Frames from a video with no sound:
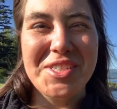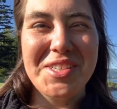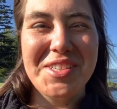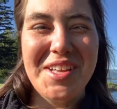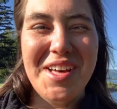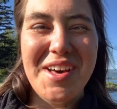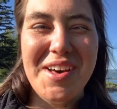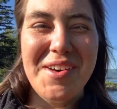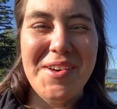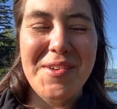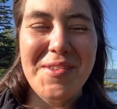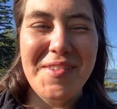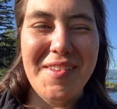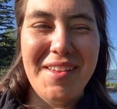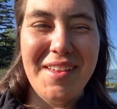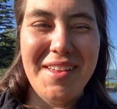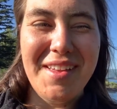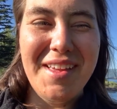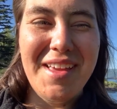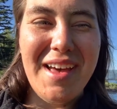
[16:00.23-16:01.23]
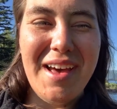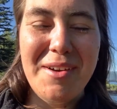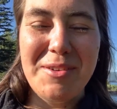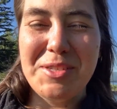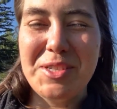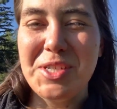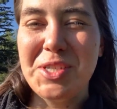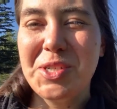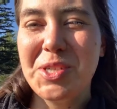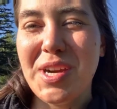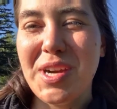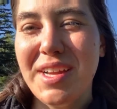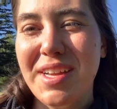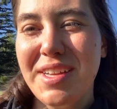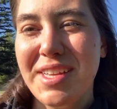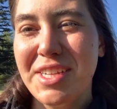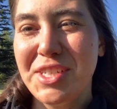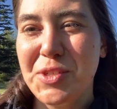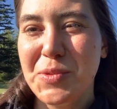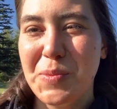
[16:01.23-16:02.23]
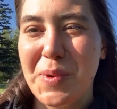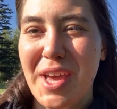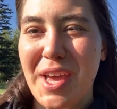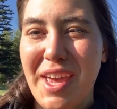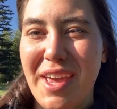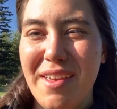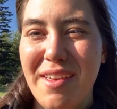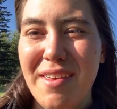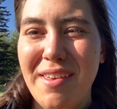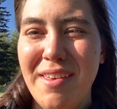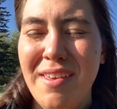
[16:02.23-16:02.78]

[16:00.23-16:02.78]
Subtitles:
clothes and I was just trying to ditch weight.